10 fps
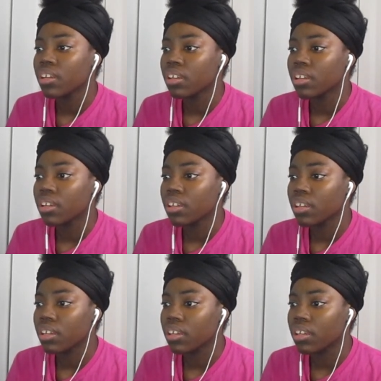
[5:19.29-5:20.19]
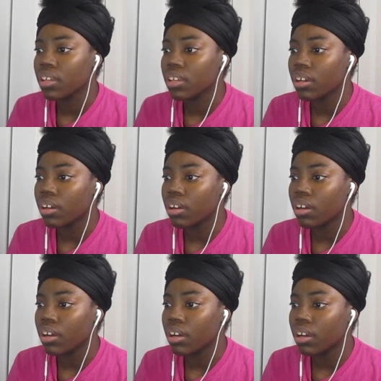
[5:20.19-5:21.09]

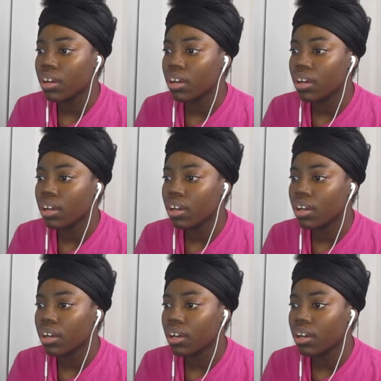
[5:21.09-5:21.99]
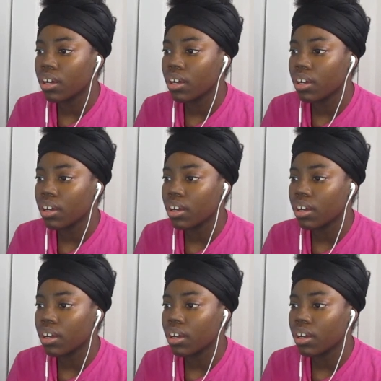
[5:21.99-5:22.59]
(no one is talking)